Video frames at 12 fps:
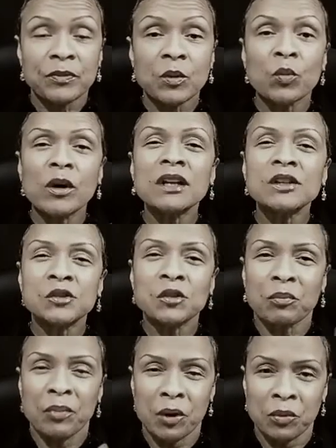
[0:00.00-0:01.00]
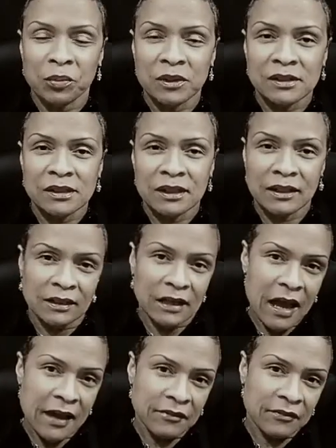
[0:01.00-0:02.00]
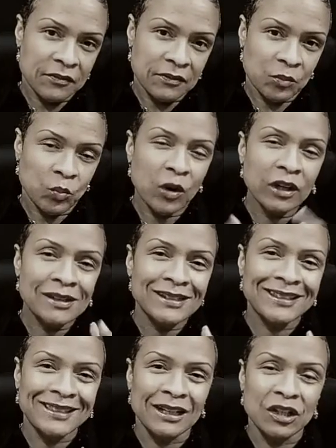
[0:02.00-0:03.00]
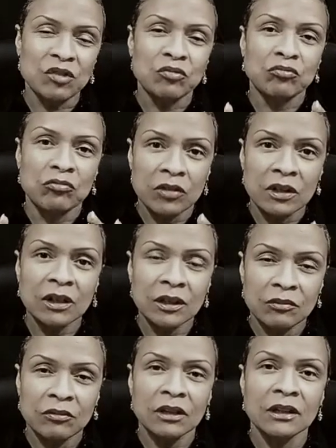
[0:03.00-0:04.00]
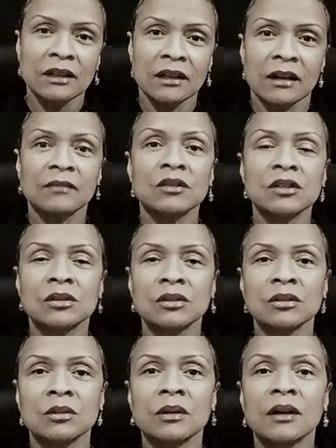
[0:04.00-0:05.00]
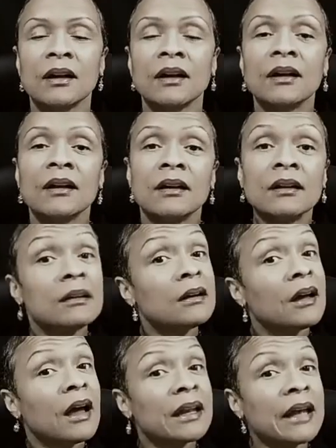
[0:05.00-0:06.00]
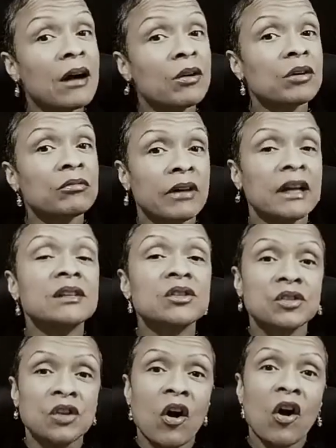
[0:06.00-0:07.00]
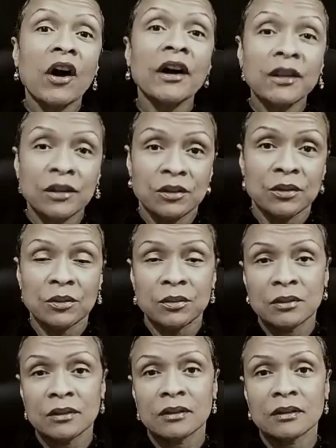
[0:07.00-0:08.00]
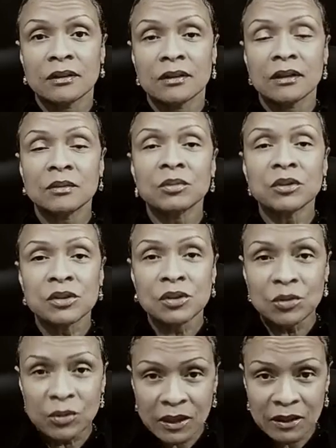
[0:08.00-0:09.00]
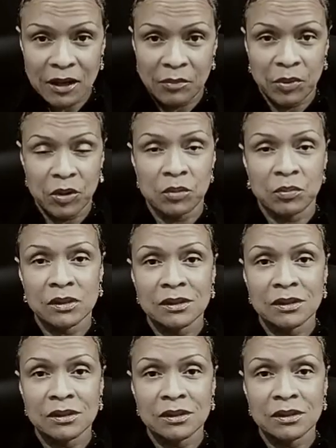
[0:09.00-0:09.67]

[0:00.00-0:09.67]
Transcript: What is your purpose in life? What is it that you really, really love to do? And how courageous are you in pursuing that purpose?